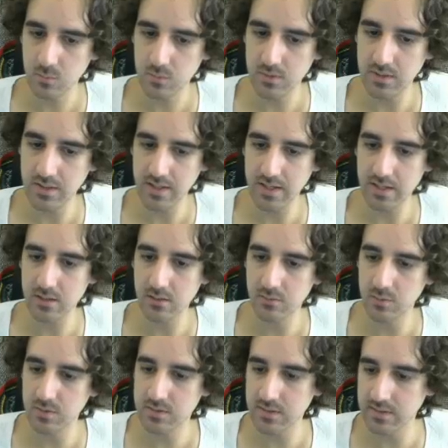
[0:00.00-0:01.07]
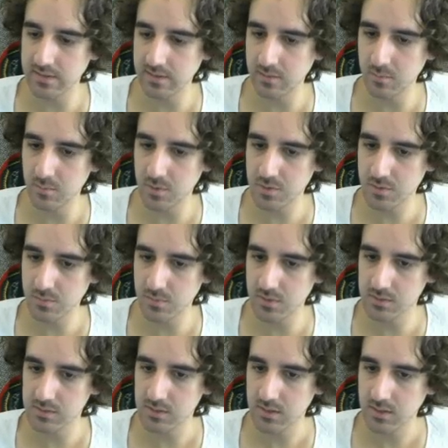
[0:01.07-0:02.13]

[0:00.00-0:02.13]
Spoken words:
that kind of looks a little motion blur,